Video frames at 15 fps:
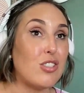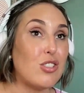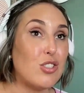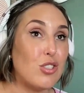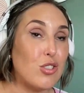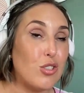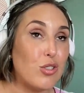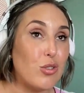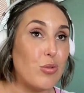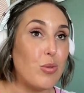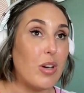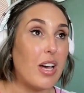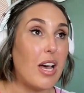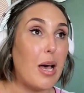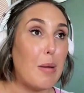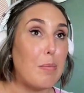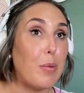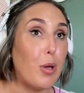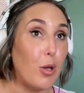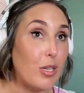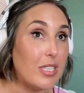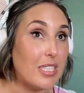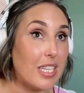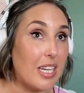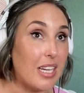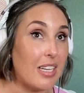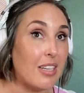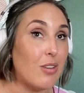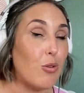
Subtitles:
to a person